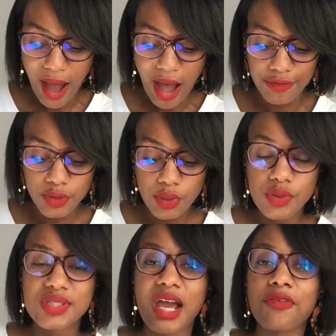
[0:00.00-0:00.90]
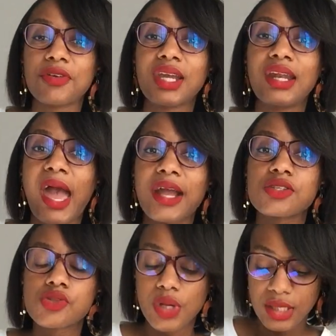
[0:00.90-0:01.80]
I've used African
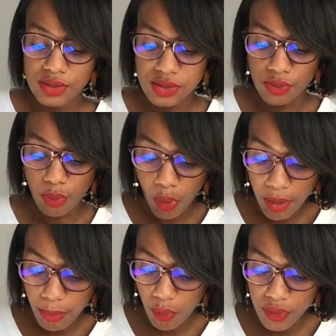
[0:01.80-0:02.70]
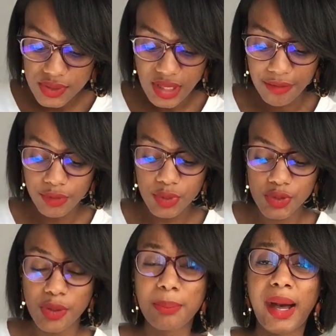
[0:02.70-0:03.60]
extracts, Rooibos. I've
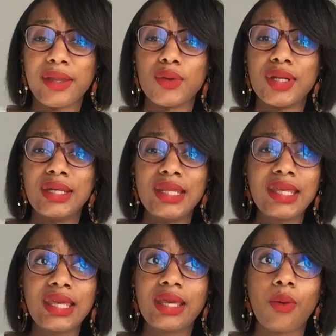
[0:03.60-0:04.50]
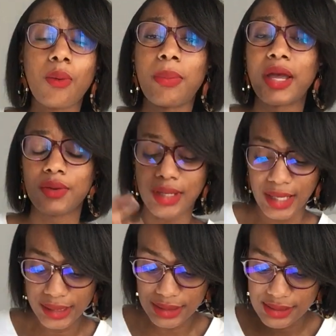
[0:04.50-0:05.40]
used your Bionic or
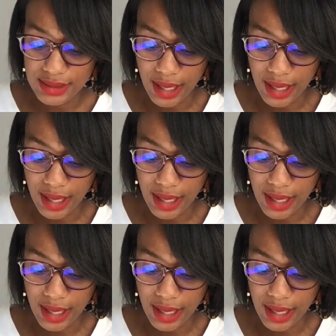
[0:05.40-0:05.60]
Bionics.